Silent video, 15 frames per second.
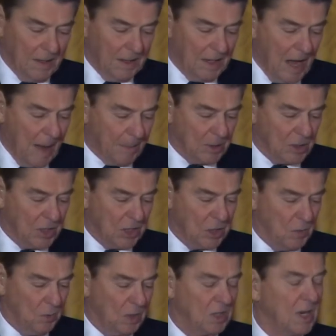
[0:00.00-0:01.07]
The
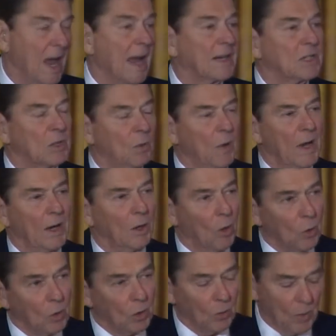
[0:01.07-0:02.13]
opposition would tax away
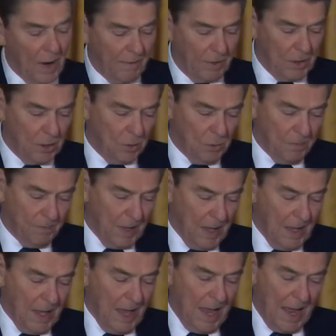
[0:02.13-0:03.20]
local revenue,
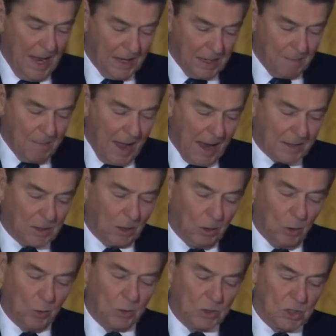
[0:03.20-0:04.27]
handed back to
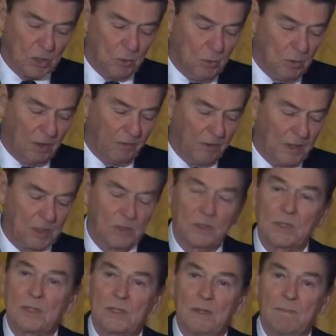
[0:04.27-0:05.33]
local school
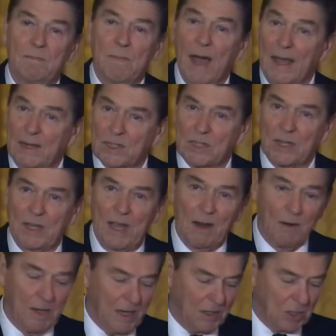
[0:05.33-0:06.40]
officials, minus a
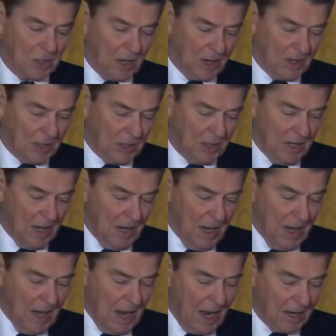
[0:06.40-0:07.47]
carrying charge,
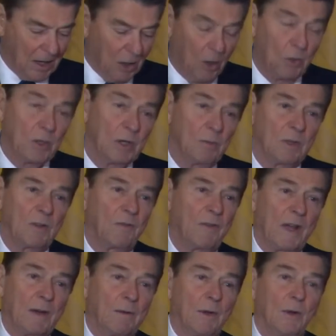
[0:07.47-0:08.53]
and loaded with
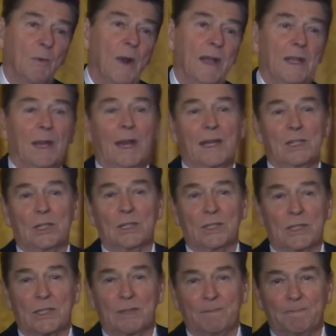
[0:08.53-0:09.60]
federal
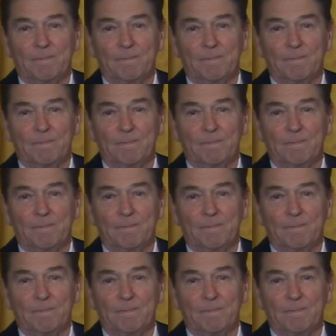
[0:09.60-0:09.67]
regulations.